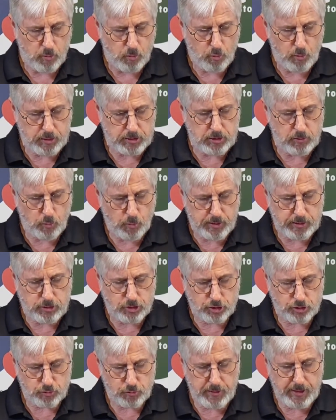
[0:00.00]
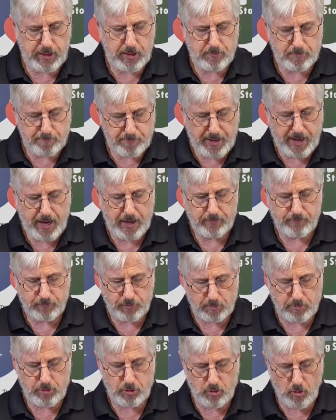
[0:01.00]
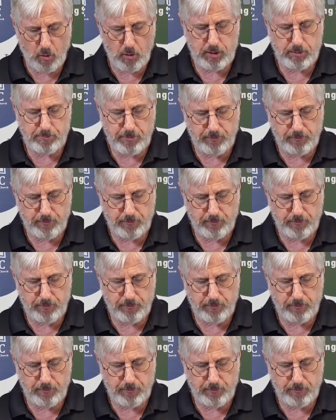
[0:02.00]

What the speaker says: when we shrink back from going